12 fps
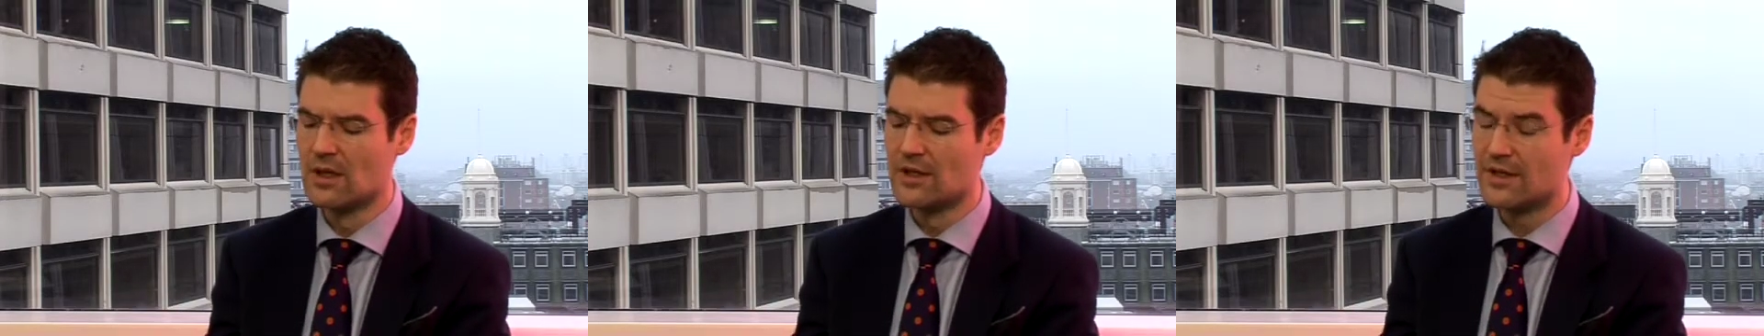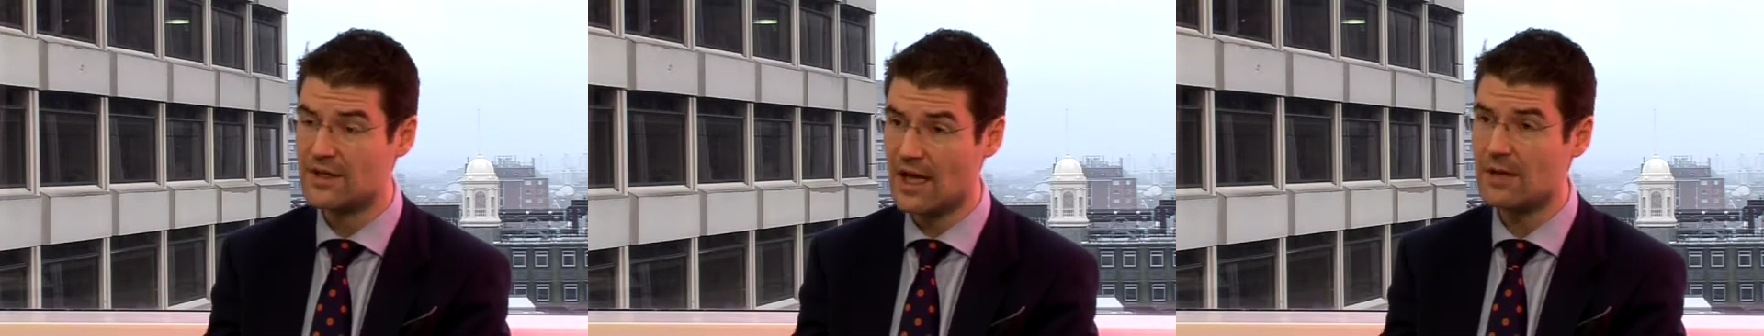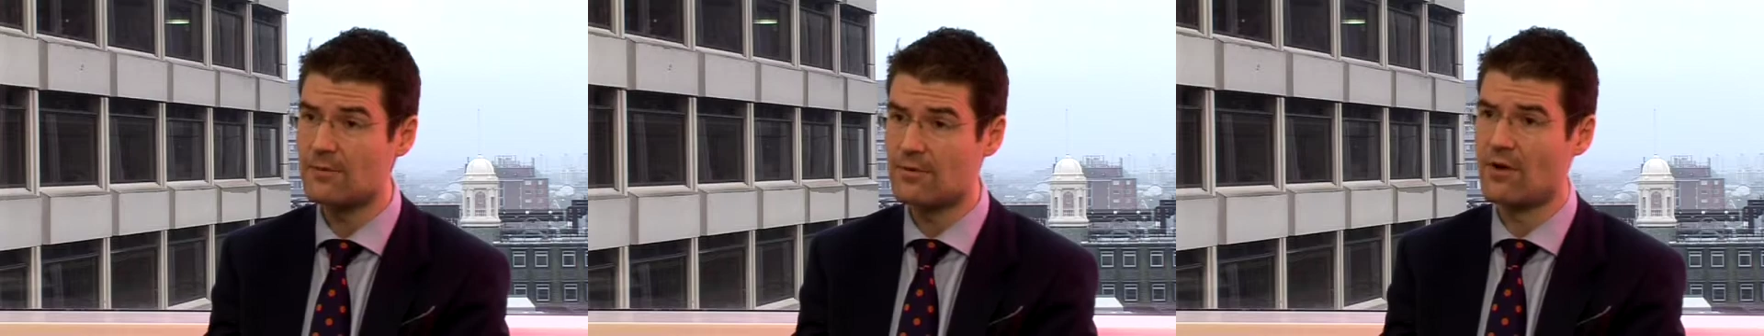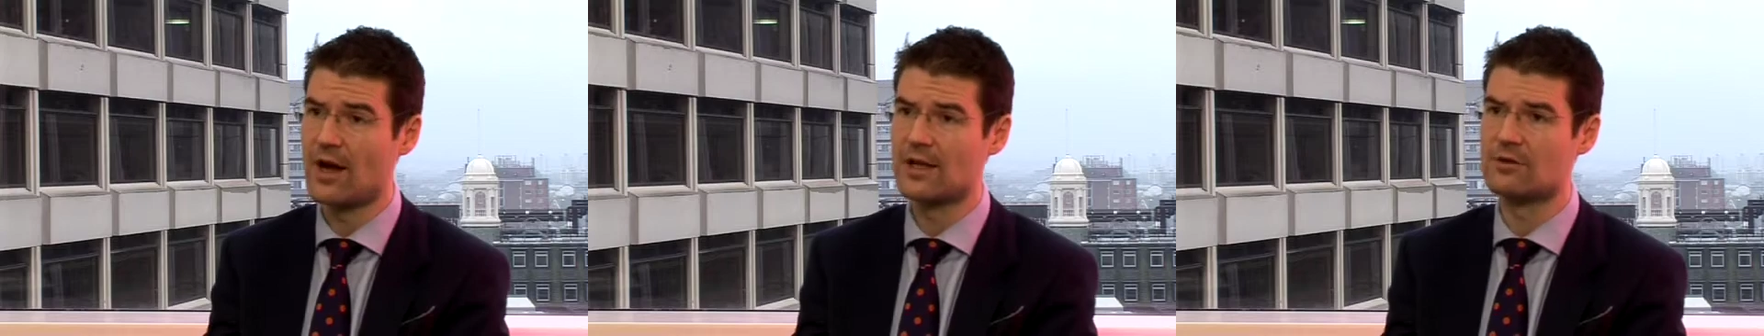the same
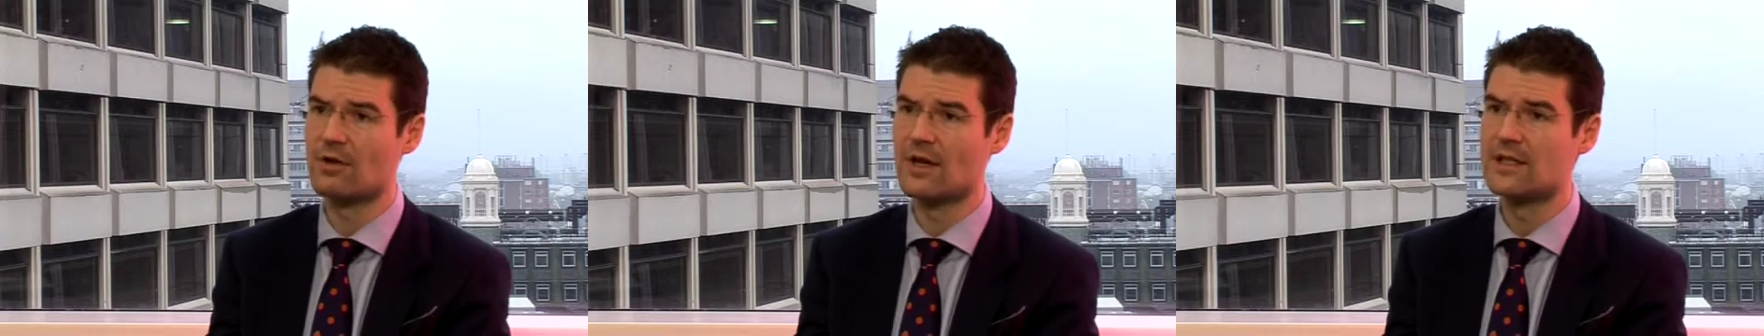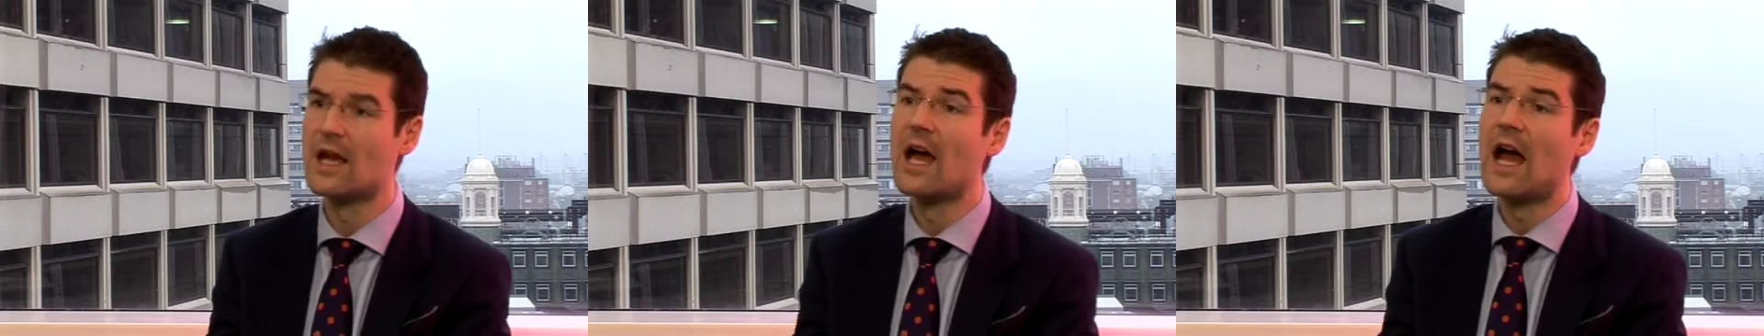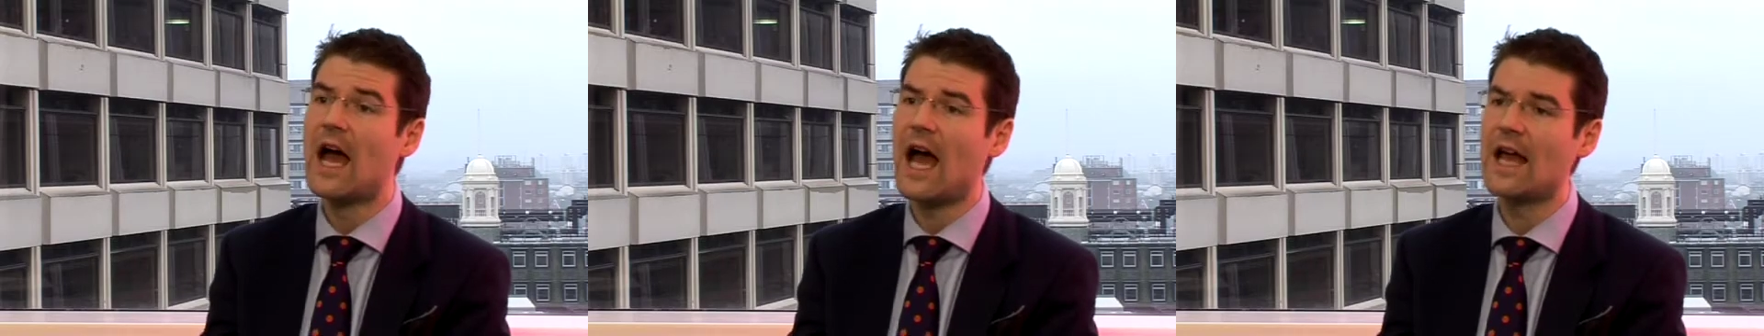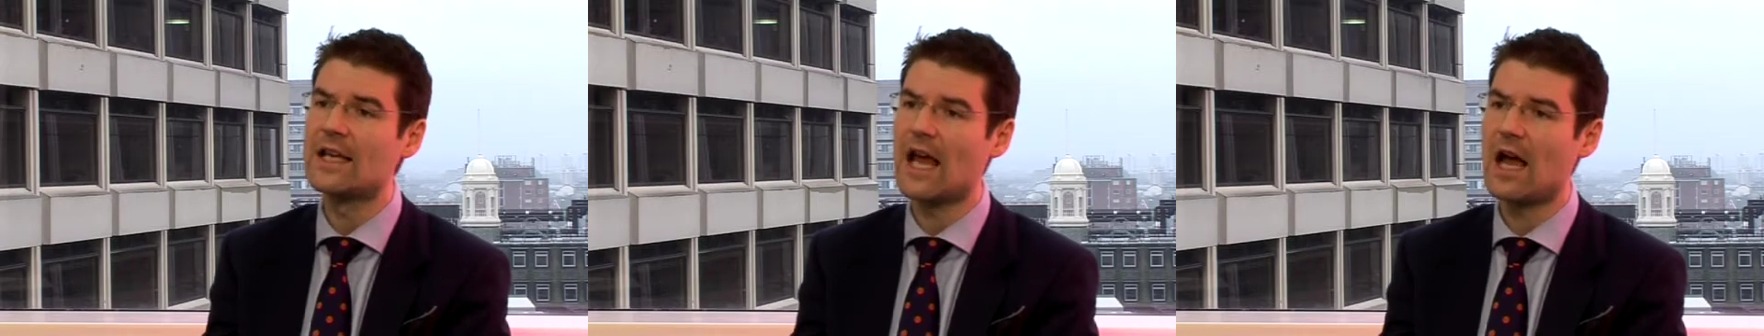for x-rays,
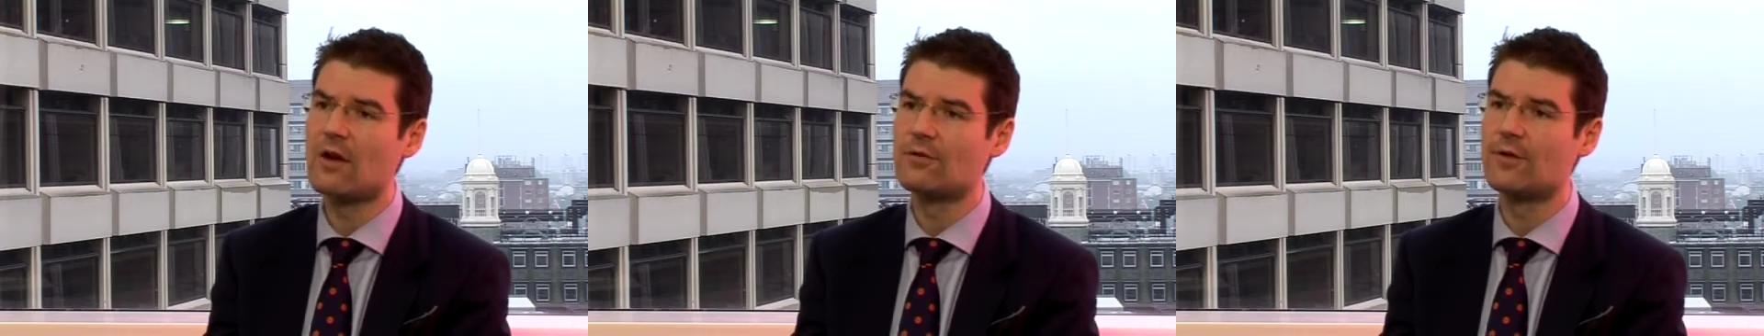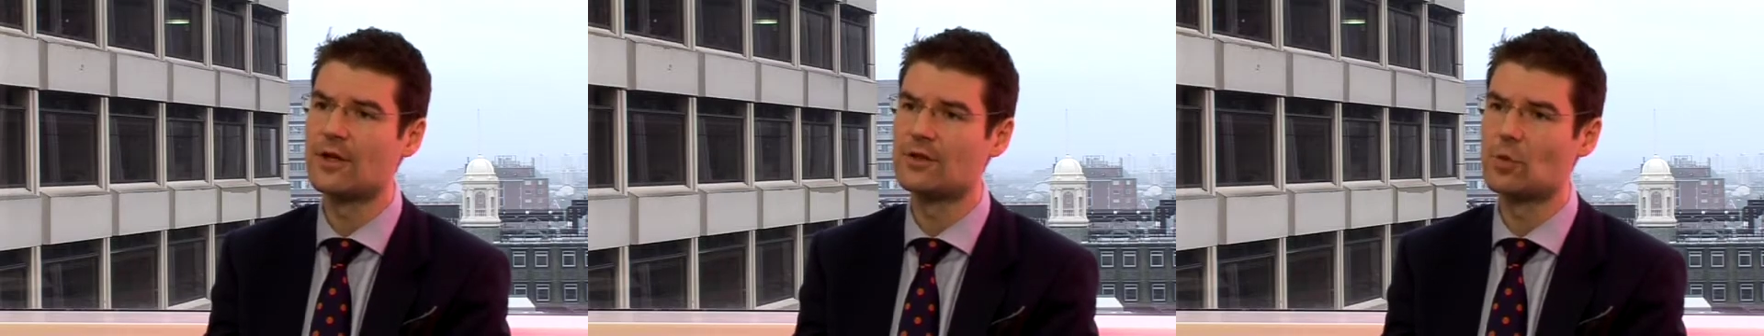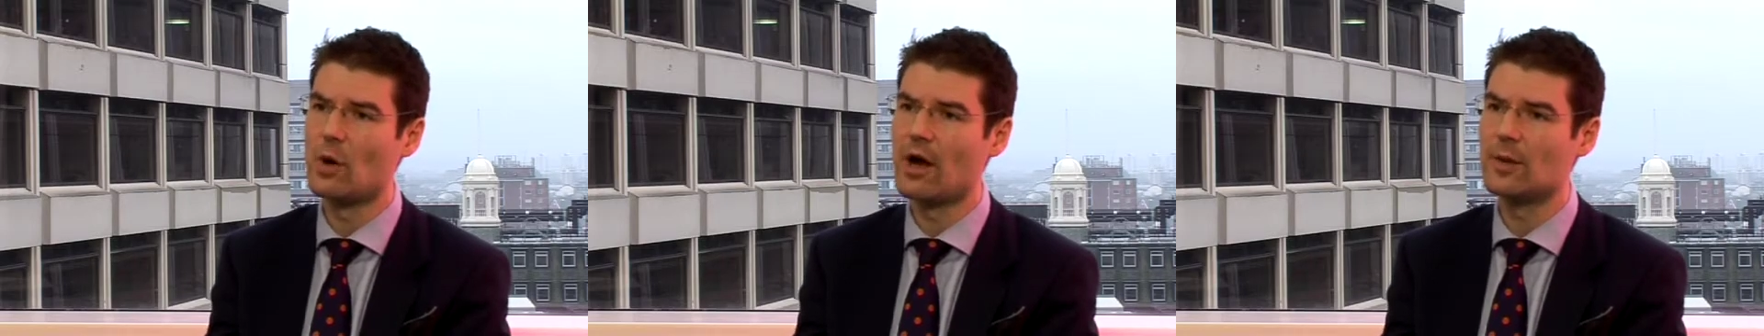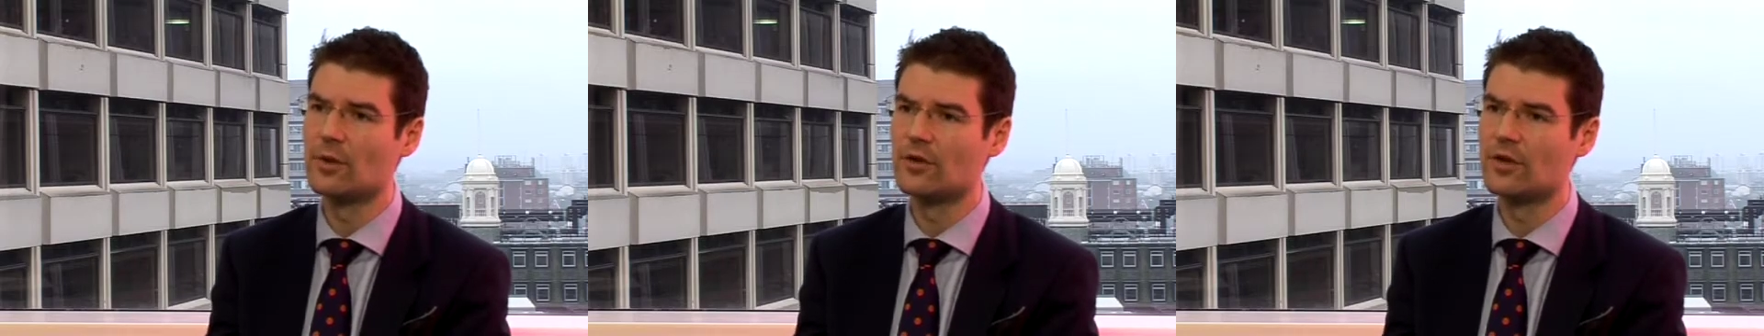and how fast we're
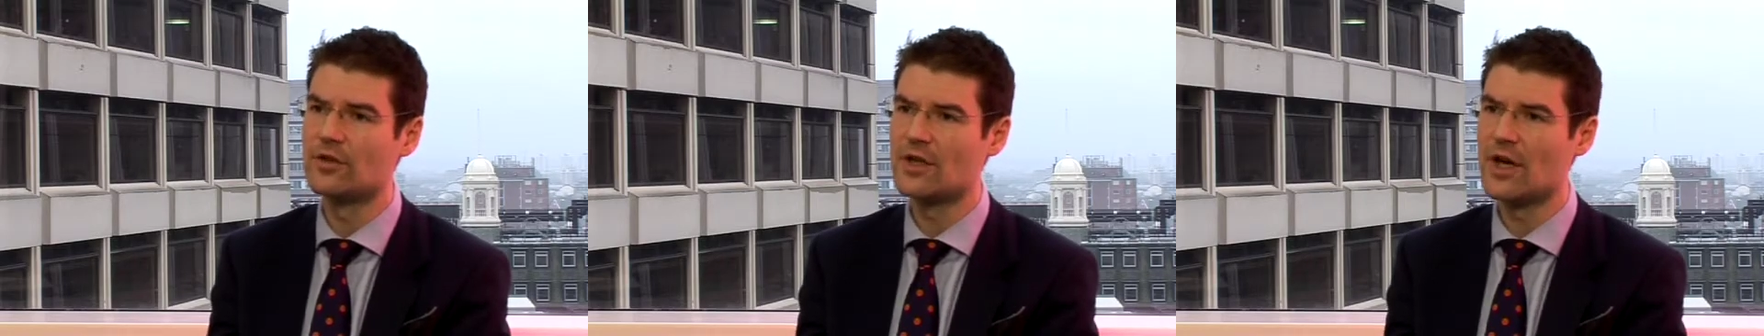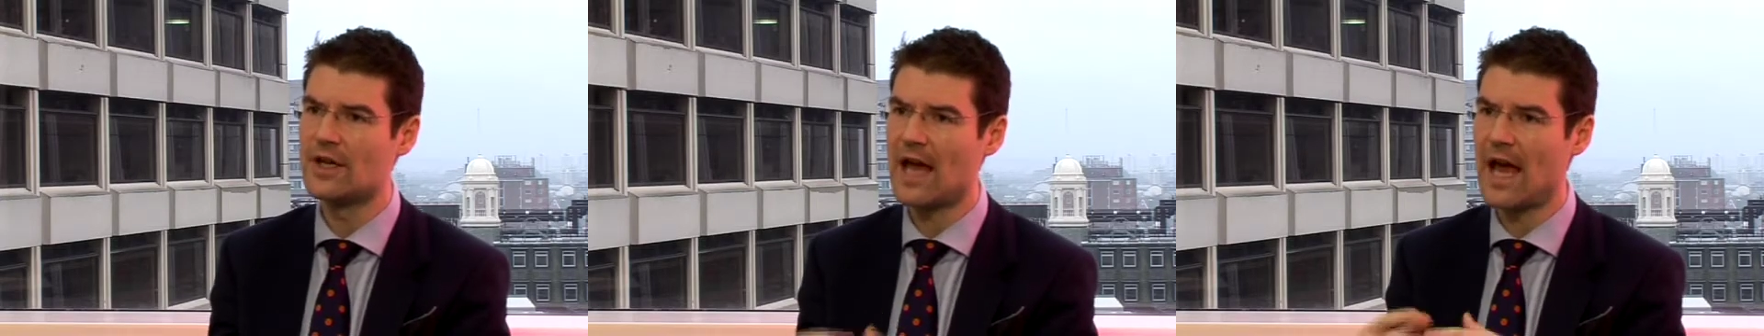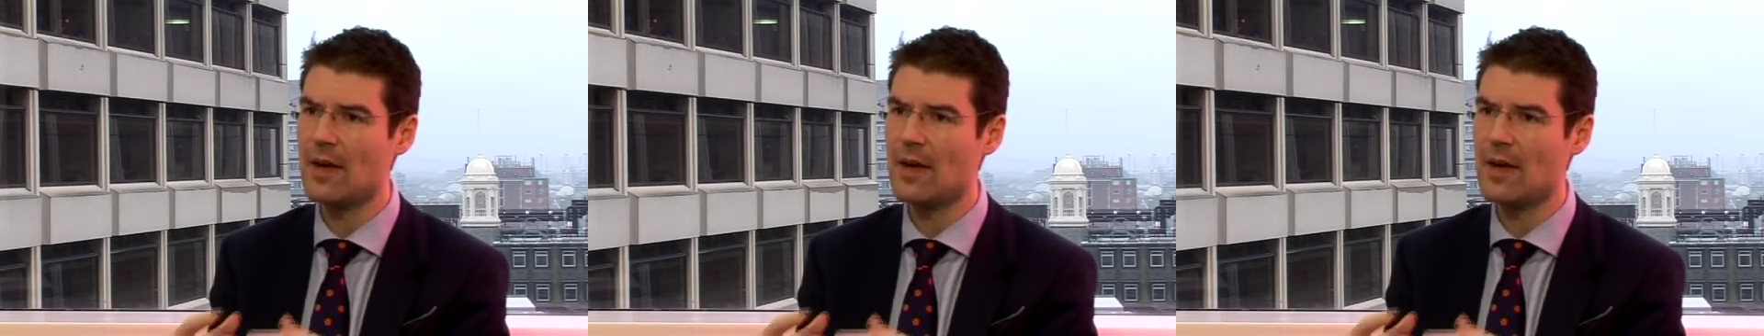able to turn